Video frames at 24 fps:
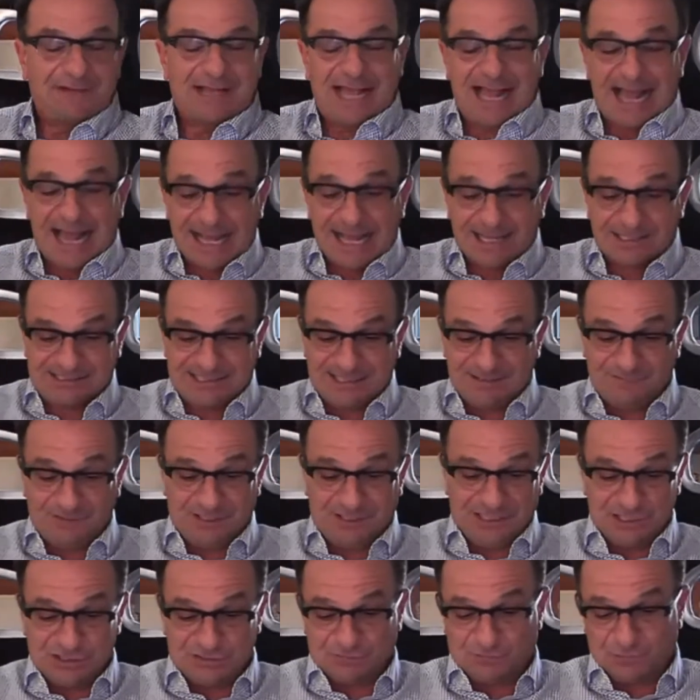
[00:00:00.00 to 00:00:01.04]

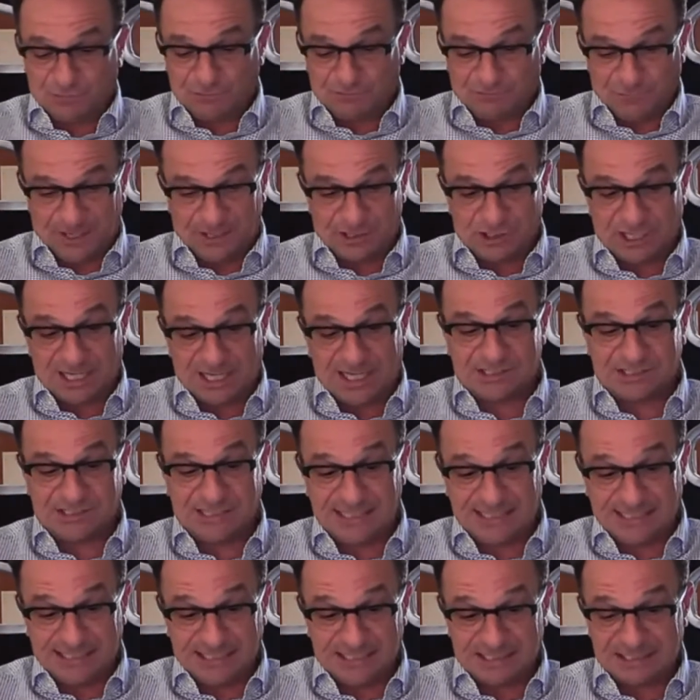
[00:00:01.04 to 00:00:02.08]
activities for
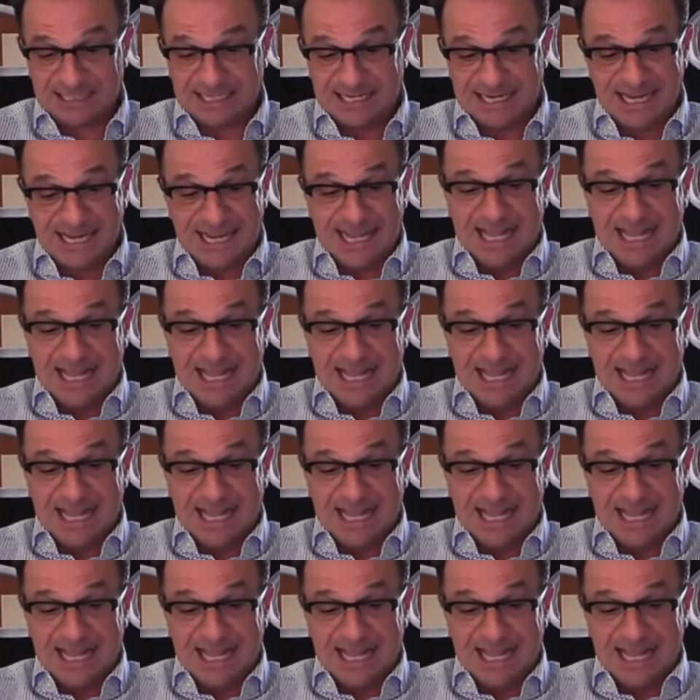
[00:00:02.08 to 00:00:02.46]
franchisees.